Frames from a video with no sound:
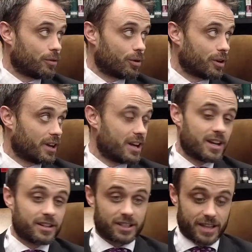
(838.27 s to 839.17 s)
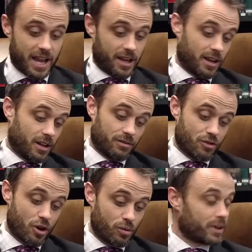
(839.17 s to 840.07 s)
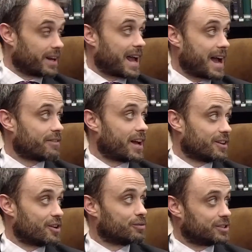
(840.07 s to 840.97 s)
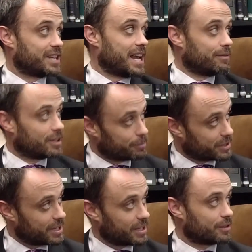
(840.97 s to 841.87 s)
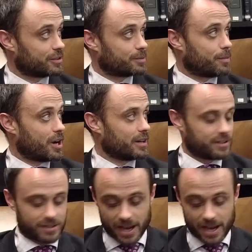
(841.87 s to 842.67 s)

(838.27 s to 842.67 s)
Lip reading: floor, to take a note and have that note saved in a particular spot to